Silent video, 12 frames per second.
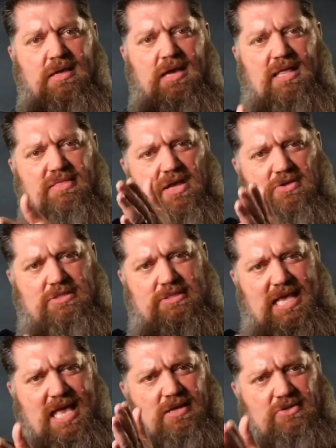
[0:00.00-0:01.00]
And those
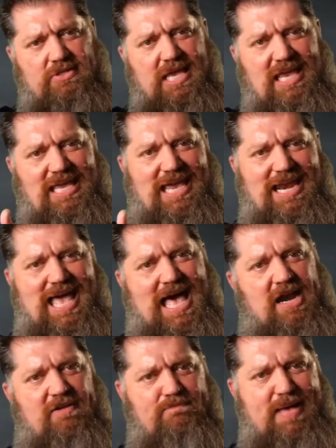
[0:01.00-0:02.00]
cells can get
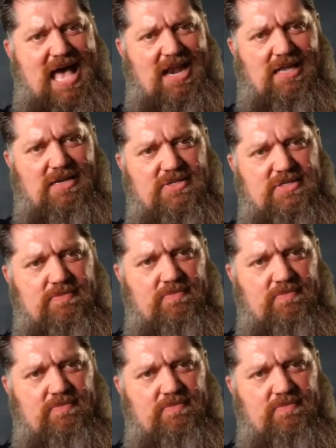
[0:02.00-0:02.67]
out of balance.